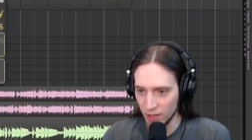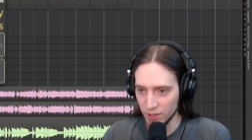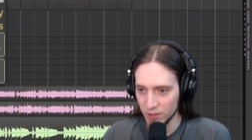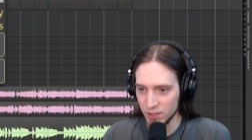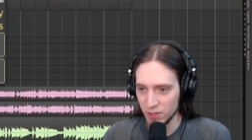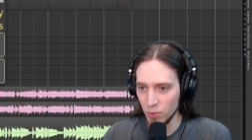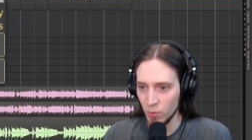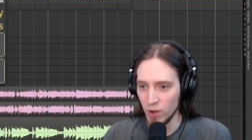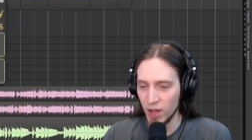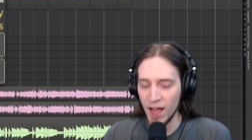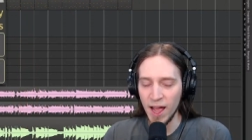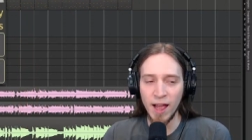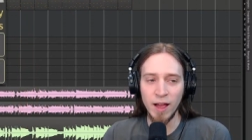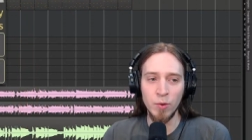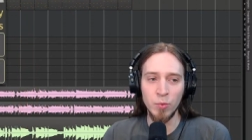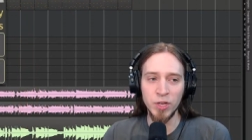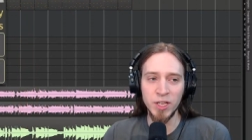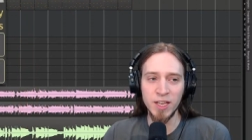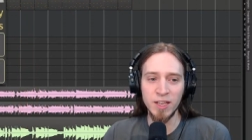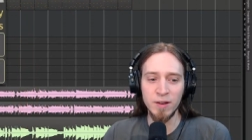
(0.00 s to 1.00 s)
So
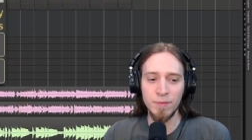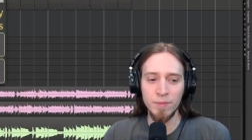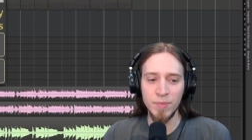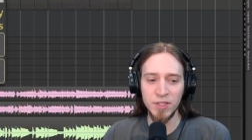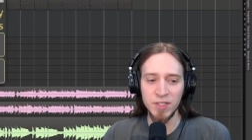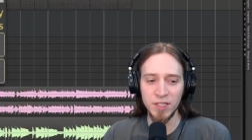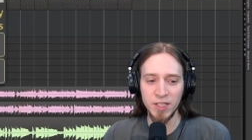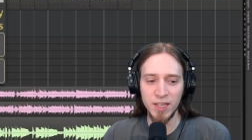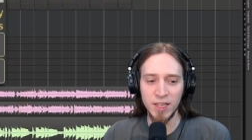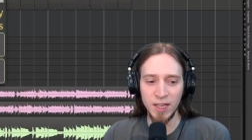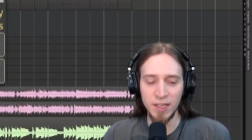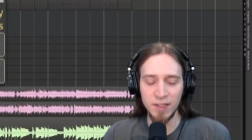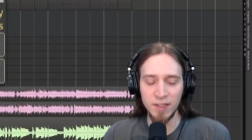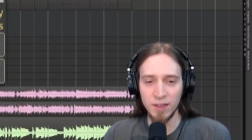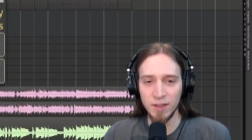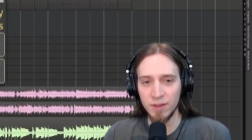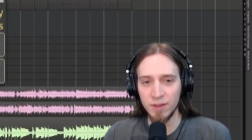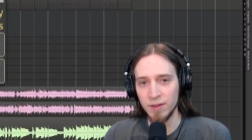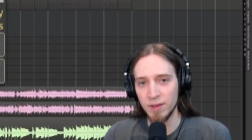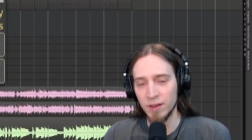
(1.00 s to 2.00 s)
we can mitigate
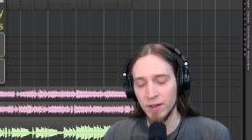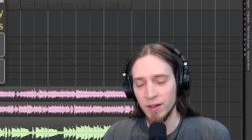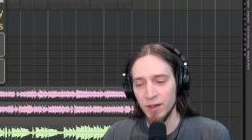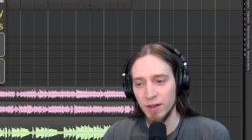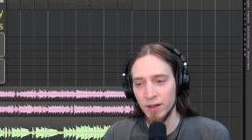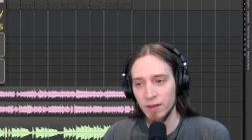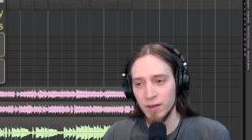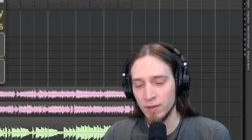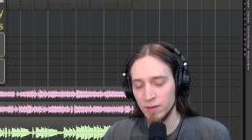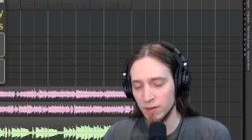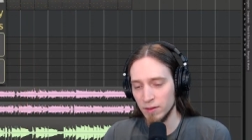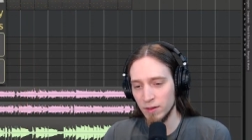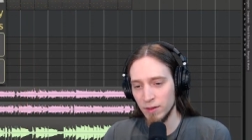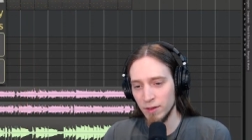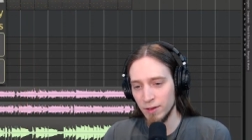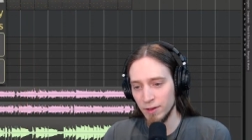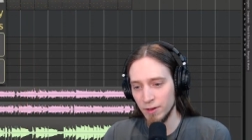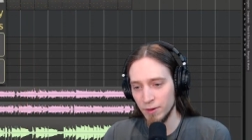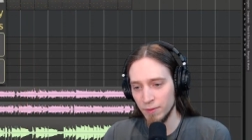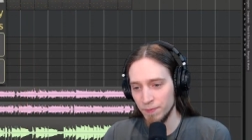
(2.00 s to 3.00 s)
the
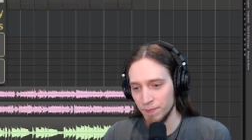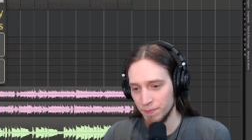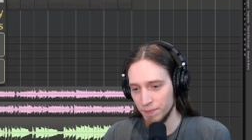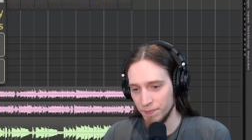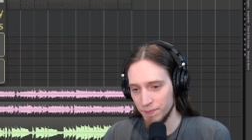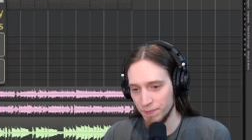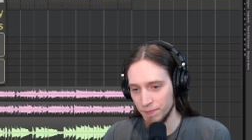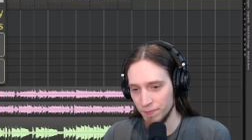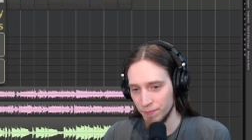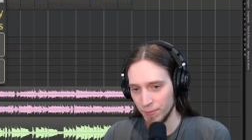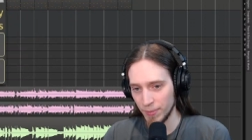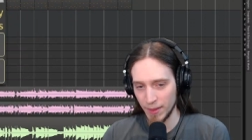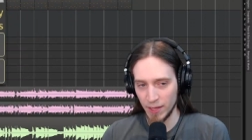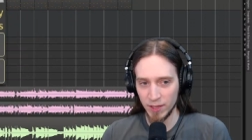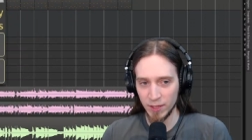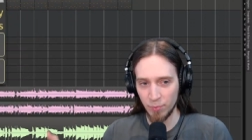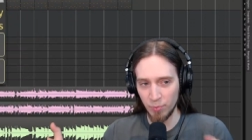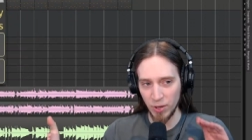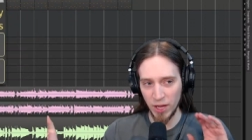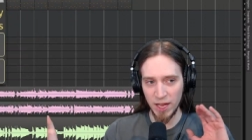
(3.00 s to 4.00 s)
uh,
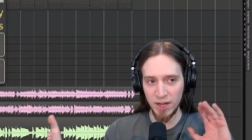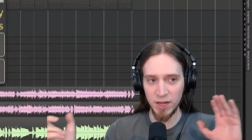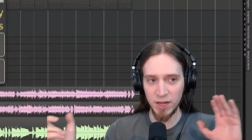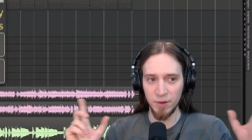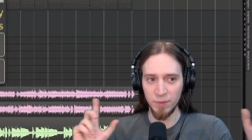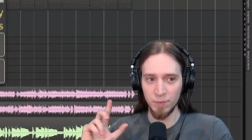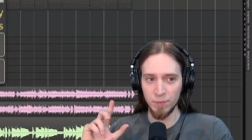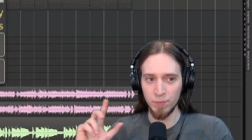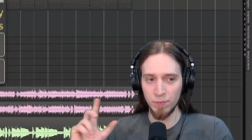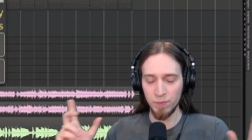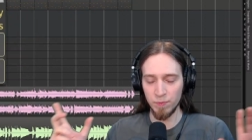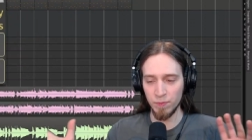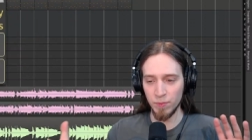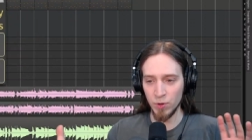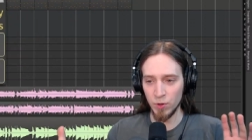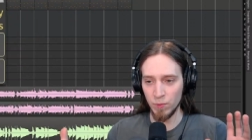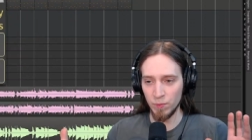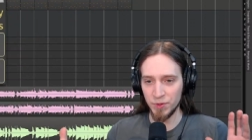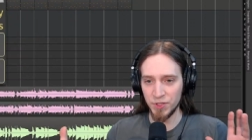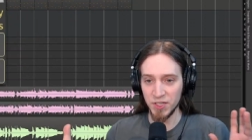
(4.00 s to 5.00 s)
the panning
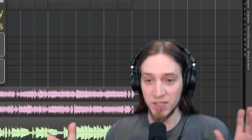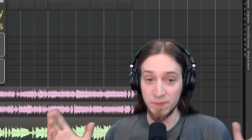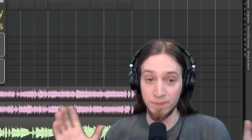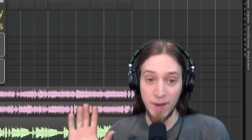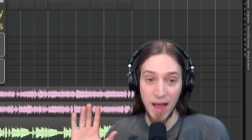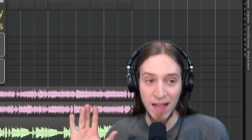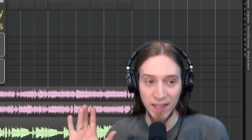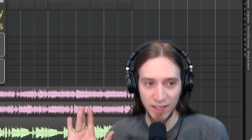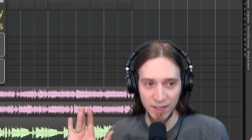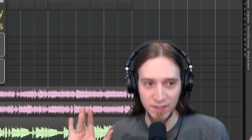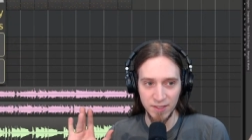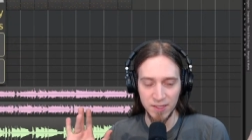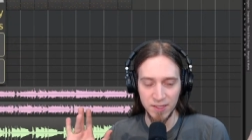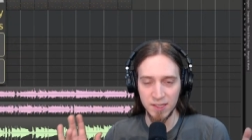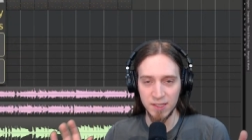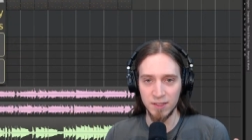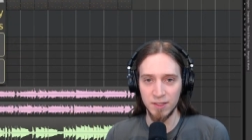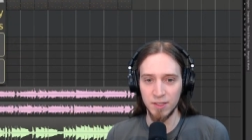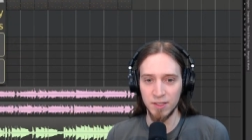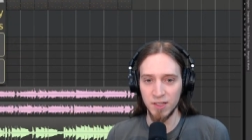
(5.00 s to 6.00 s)
or
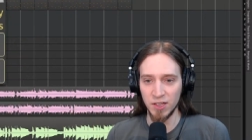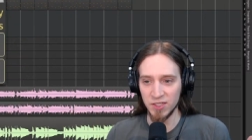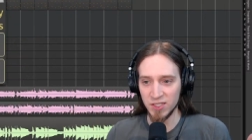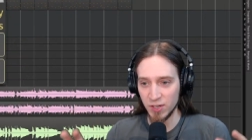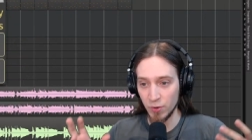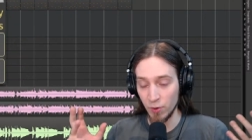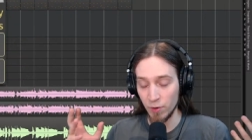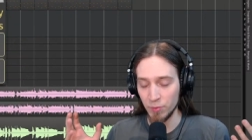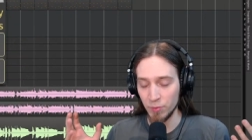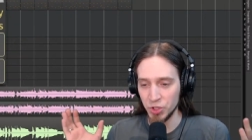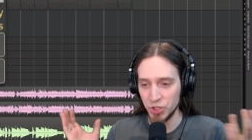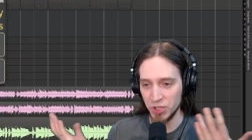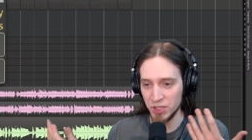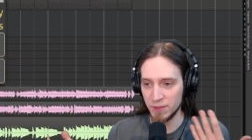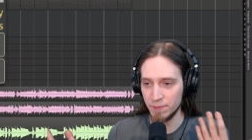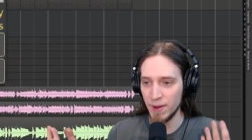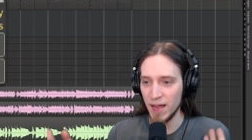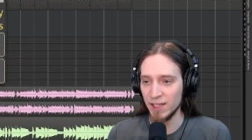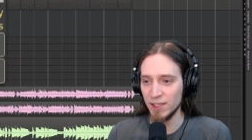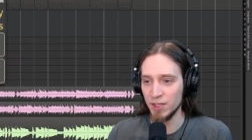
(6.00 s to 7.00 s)
disbalance, the, the stereo image
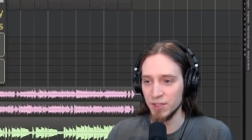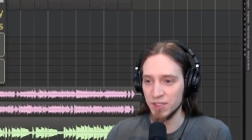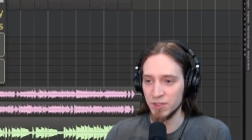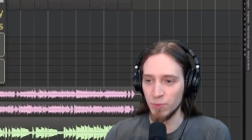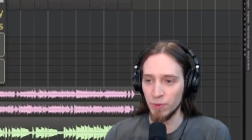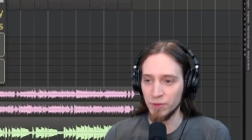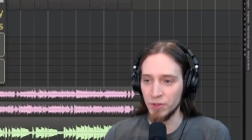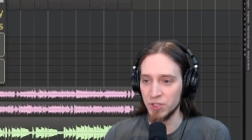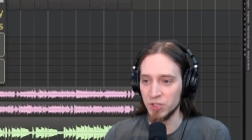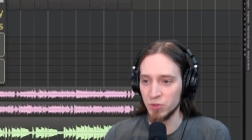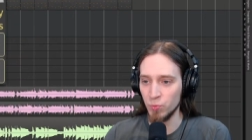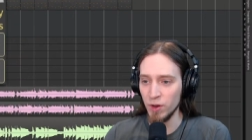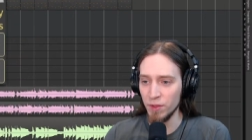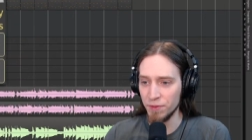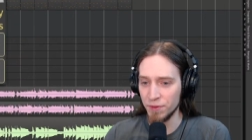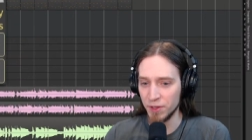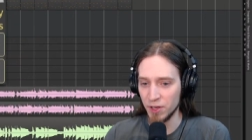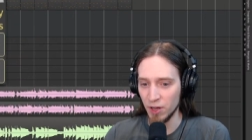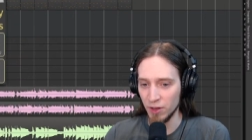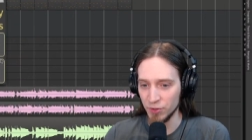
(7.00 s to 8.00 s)
disbalance with this
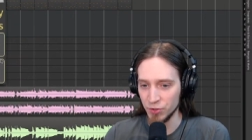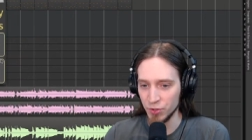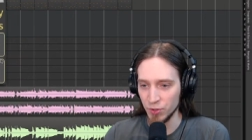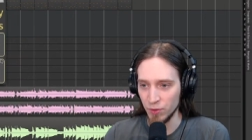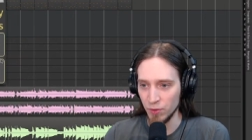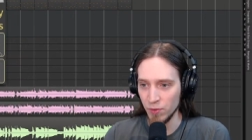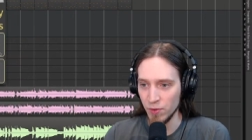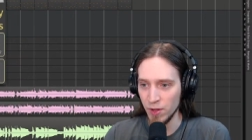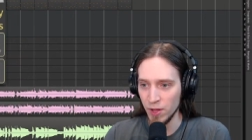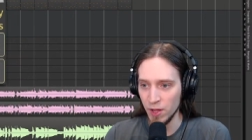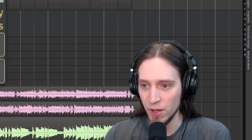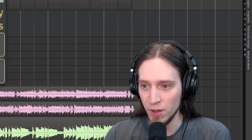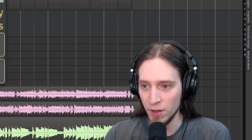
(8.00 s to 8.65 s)
width control.